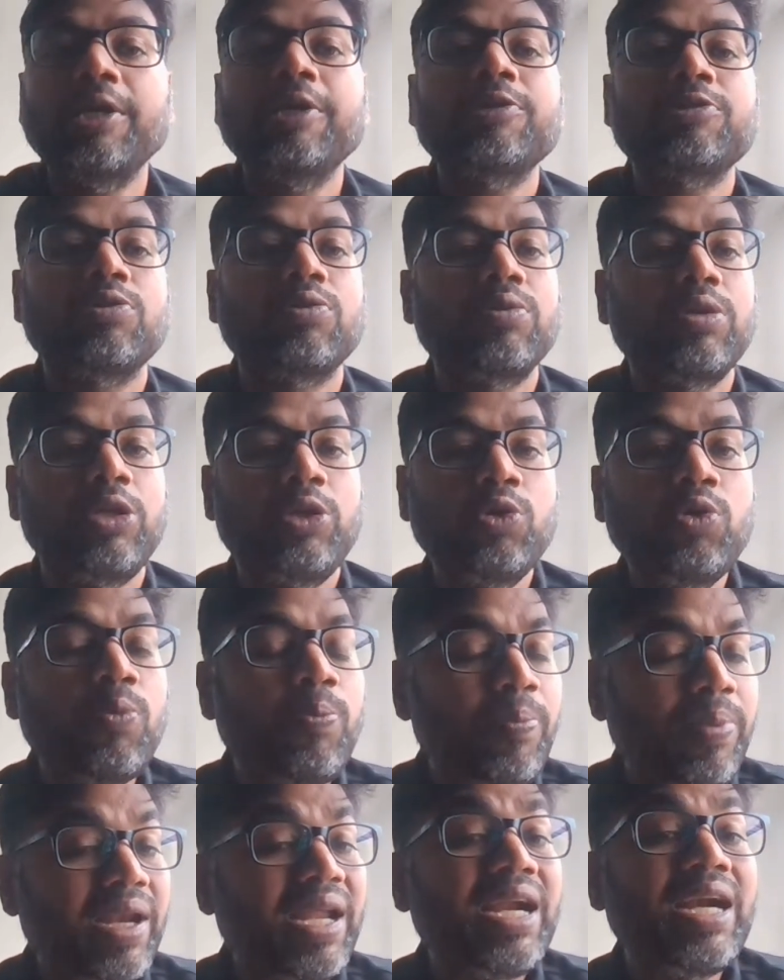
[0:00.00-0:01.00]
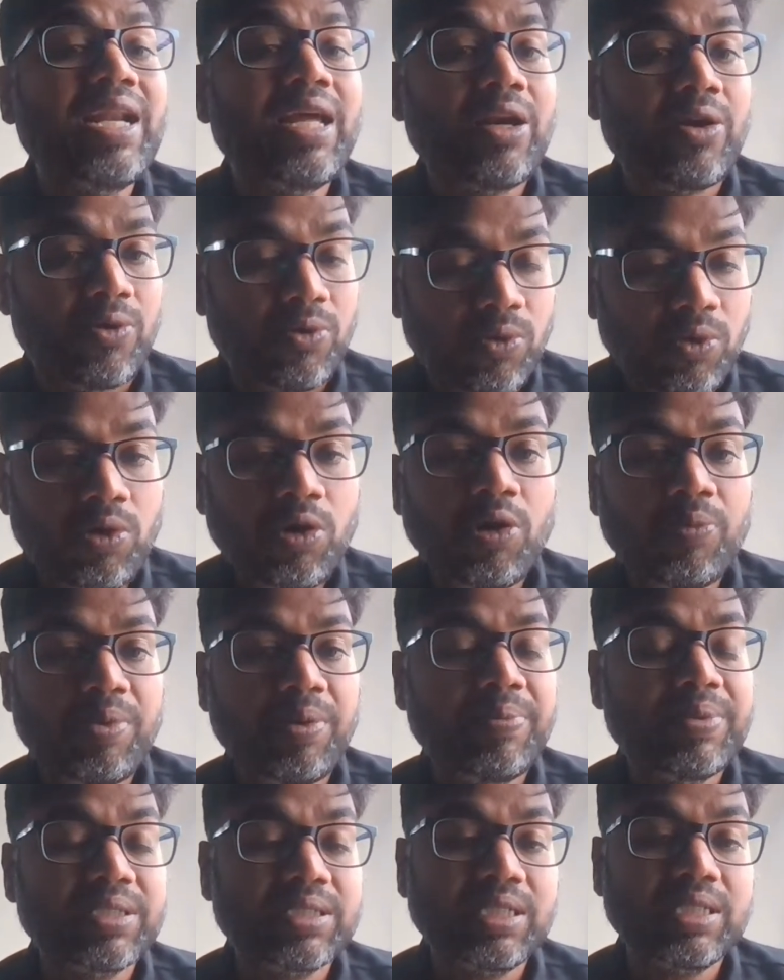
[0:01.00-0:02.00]
So you played a role of a
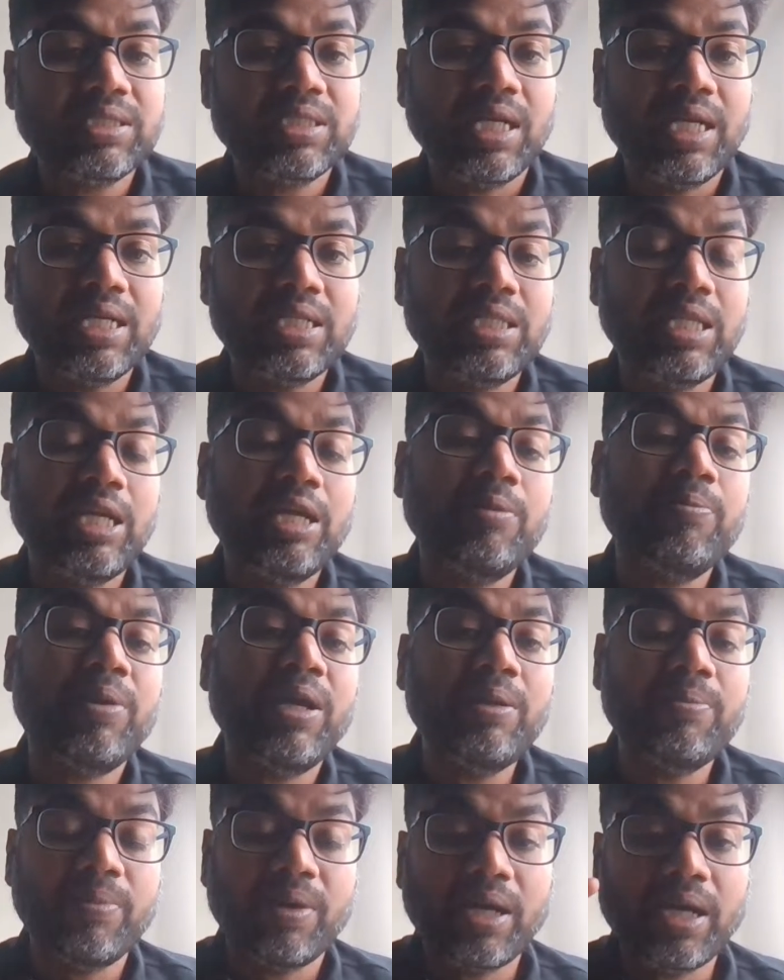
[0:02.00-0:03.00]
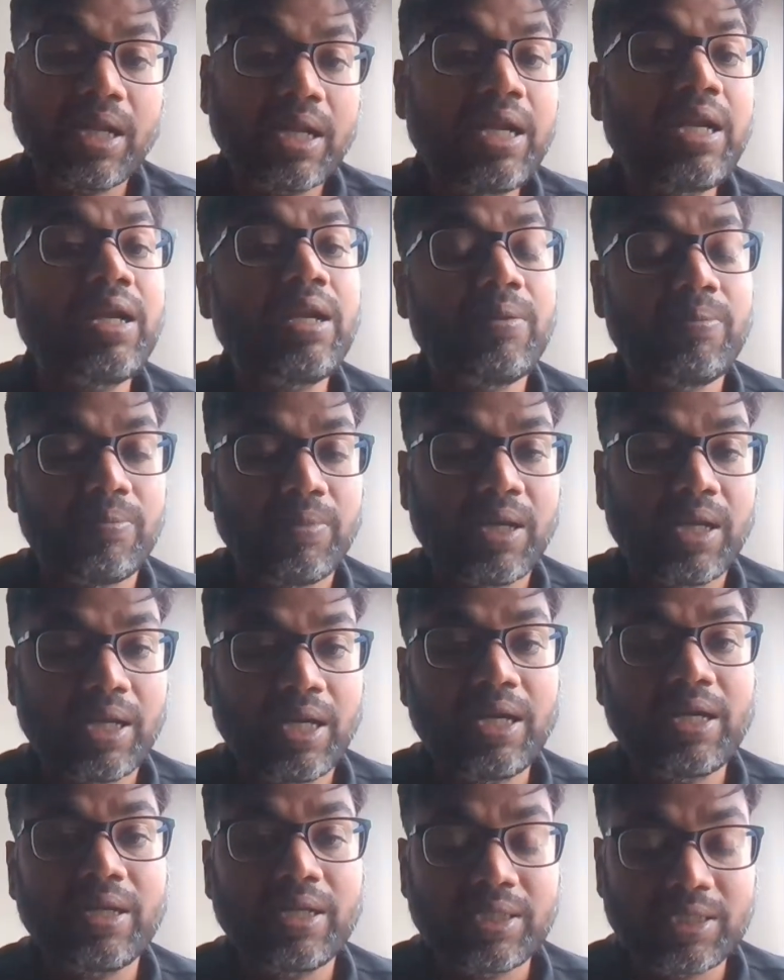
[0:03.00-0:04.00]
business analyst there by market
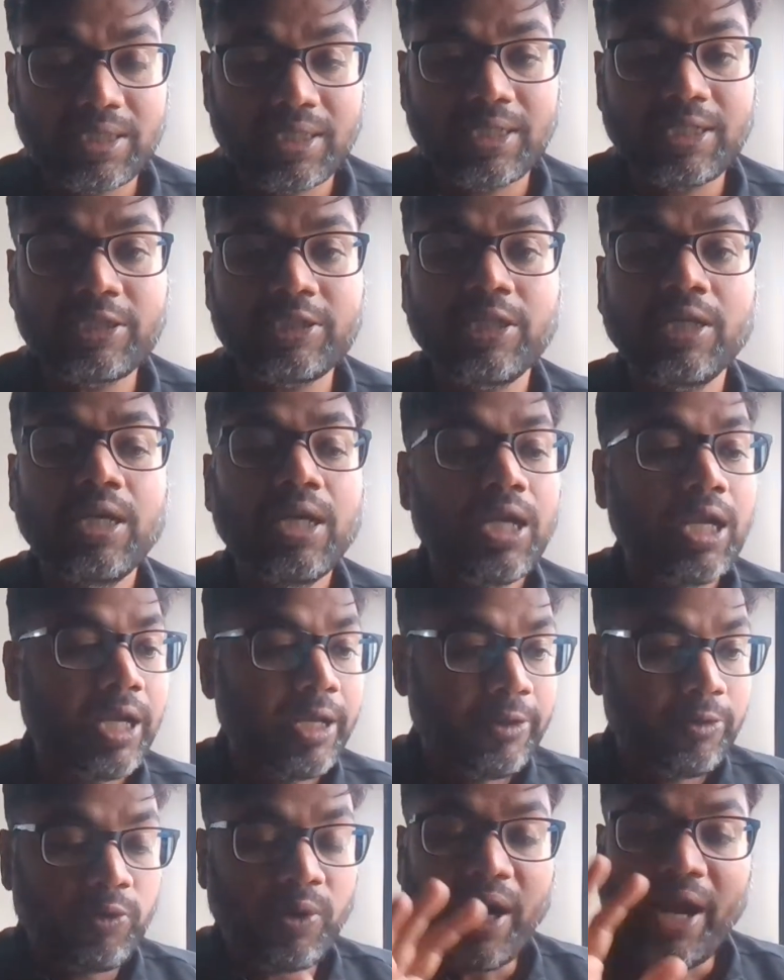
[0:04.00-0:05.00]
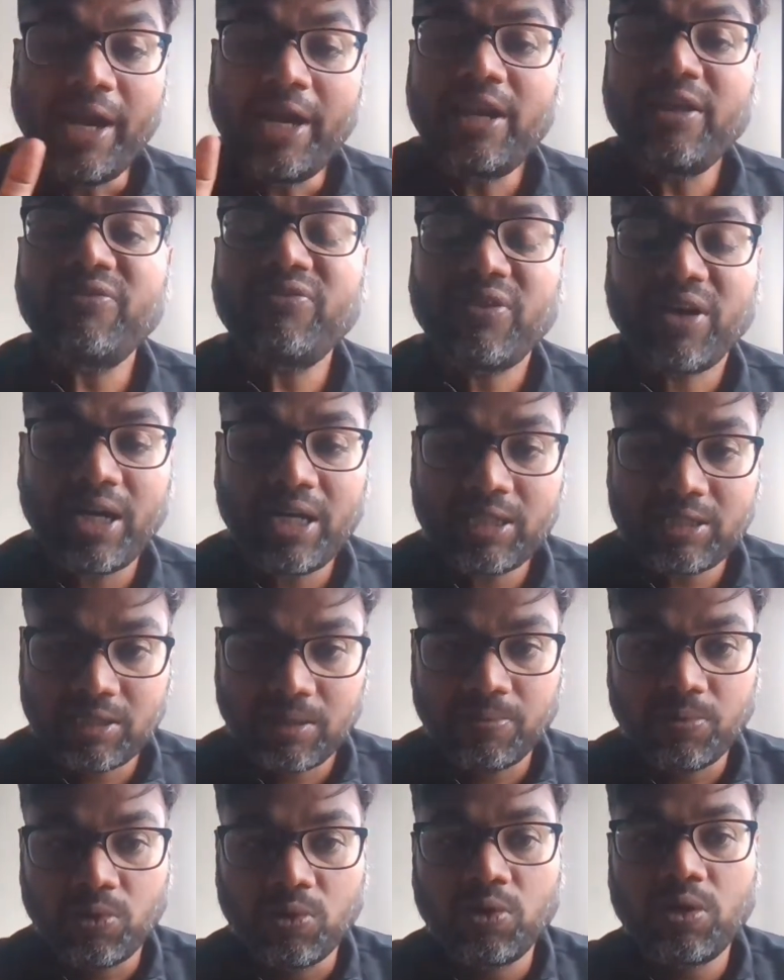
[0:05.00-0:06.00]
research. You identified
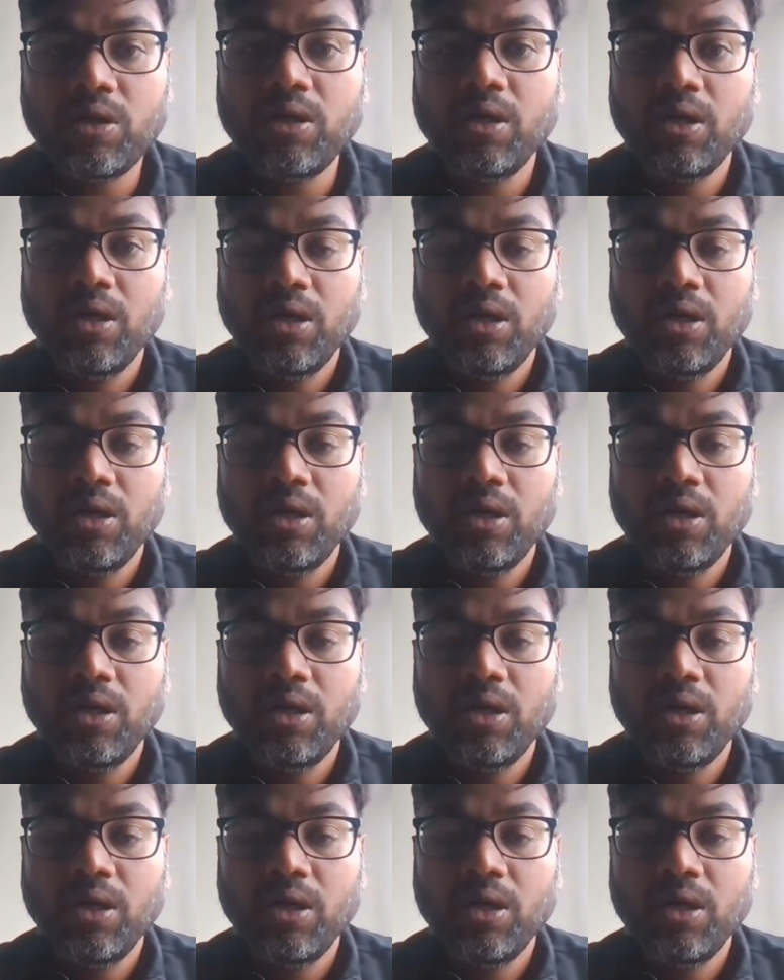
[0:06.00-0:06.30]
some good